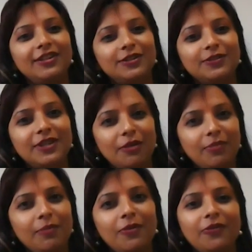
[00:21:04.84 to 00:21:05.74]
to wrap
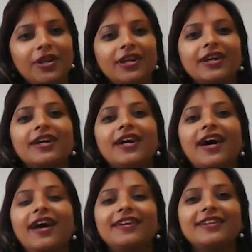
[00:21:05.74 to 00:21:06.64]
up over here.
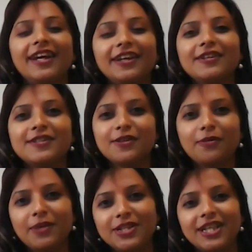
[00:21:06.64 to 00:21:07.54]
And thank you so
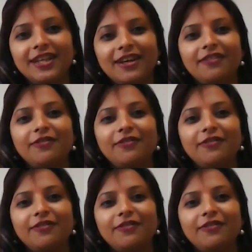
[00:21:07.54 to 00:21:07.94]
much, Hina,